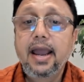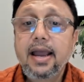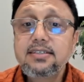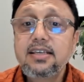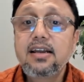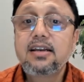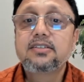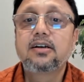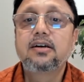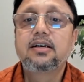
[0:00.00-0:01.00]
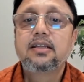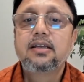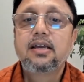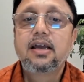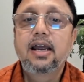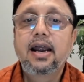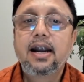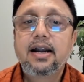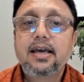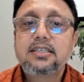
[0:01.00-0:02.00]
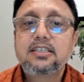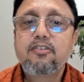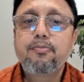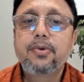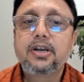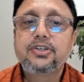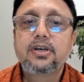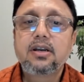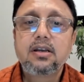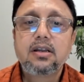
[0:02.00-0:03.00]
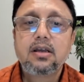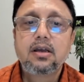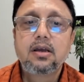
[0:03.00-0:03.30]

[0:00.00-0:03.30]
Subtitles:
As a result, adhesive pressure,